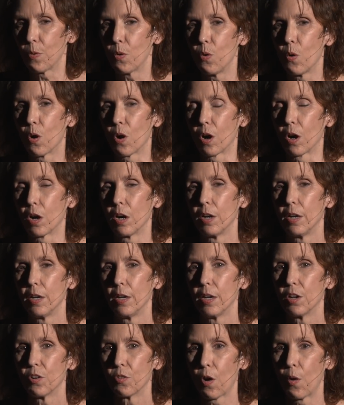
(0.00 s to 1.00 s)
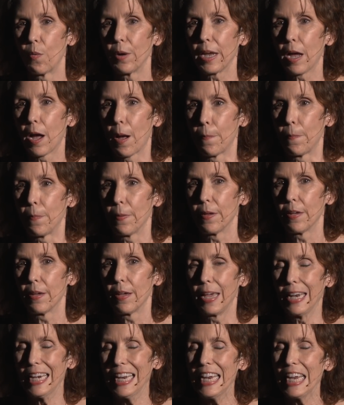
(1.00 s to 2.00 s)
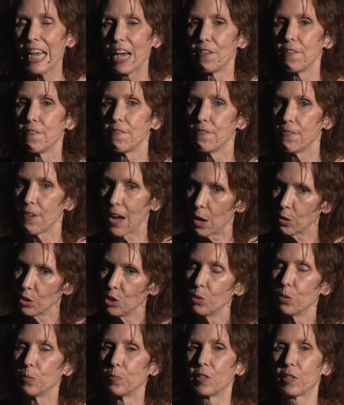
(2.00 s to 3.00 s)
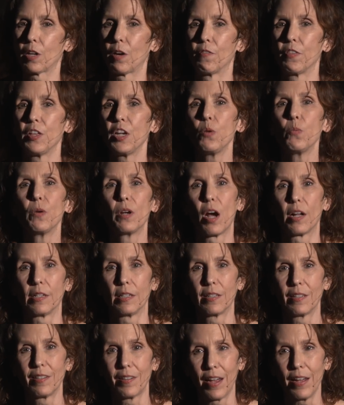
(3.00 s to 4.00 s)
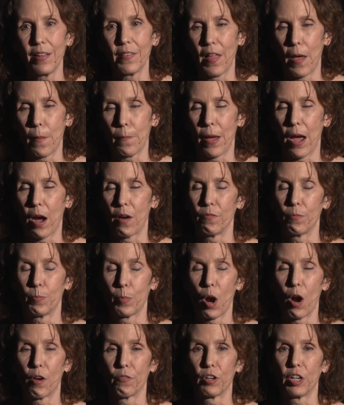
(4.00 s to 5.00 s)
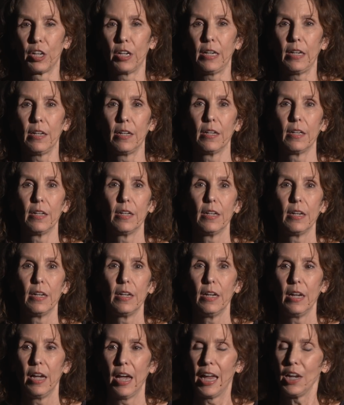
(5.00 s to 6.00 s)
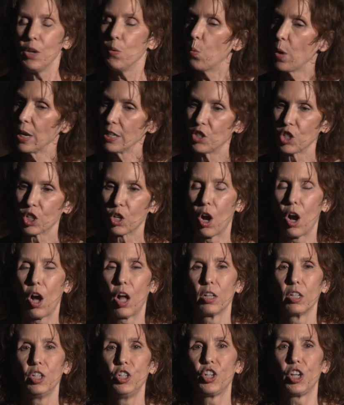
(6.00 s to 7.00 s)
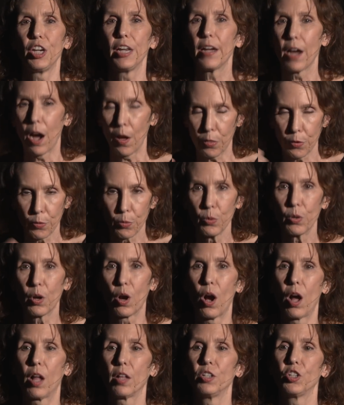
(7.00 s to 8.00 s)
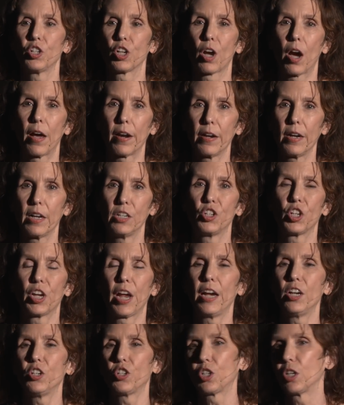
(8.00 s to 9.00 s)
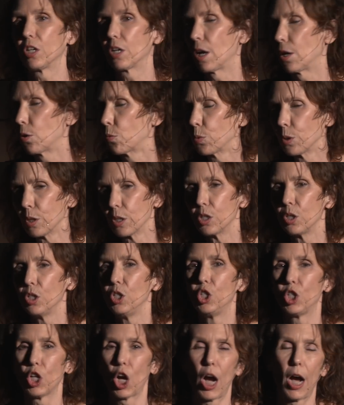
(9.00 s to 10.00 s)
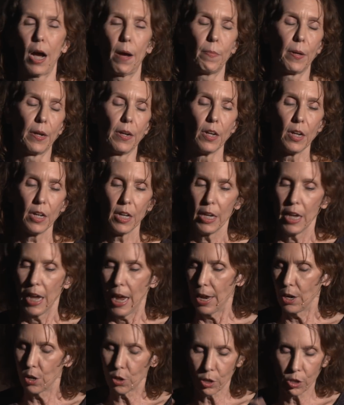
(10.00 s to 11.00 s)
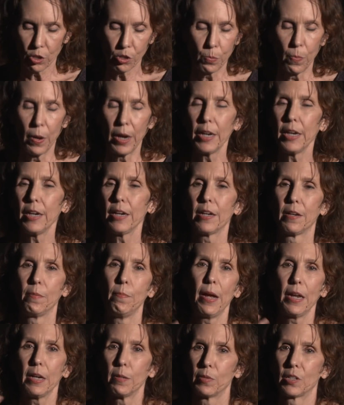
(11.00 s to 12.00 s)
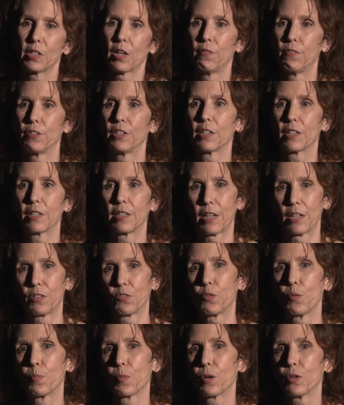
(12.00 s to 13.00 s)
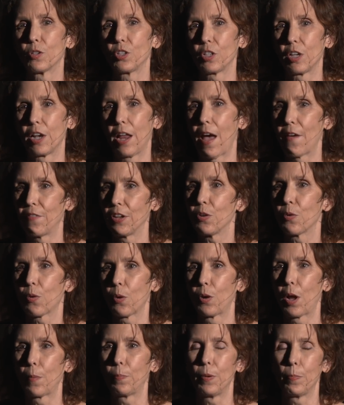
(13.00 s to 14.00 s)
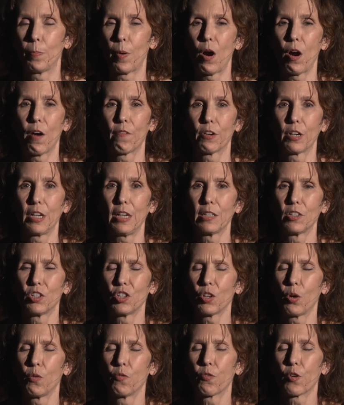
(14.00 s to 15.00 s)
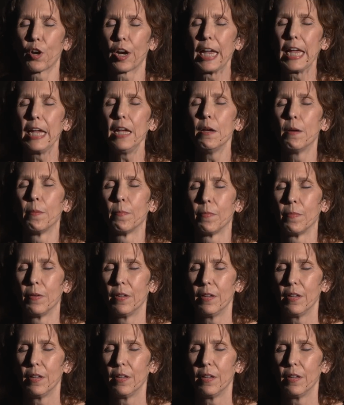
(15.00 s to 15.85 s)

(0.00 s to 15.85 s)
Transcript: poor growing up. And he had vowed to himself that he would not stay in that poverty. And he went to college, and he got through college and got an education and got a really good job and earned money and made himself a successful person, having grown up in poverty. And so for him,